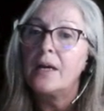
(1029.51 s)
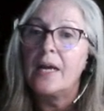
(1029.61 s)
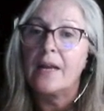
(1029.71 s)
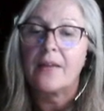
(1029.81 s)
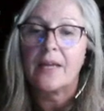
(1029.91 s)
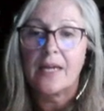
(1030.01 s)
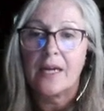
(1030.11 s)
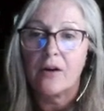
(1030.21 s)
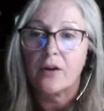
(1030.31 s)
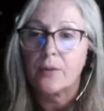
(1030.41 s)
And I think I
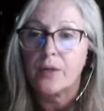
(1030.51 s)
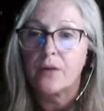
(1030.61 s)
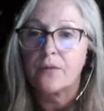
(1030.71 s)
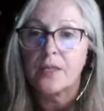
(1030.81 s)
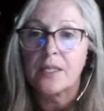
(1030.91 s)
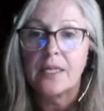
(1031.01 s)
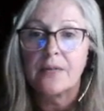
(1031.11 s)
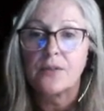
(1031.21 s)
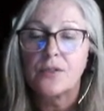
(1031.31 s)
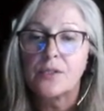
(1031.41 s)
kind of already went over the
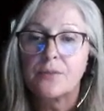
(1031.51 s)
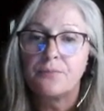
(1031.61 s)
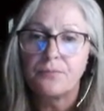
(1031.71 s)
levels.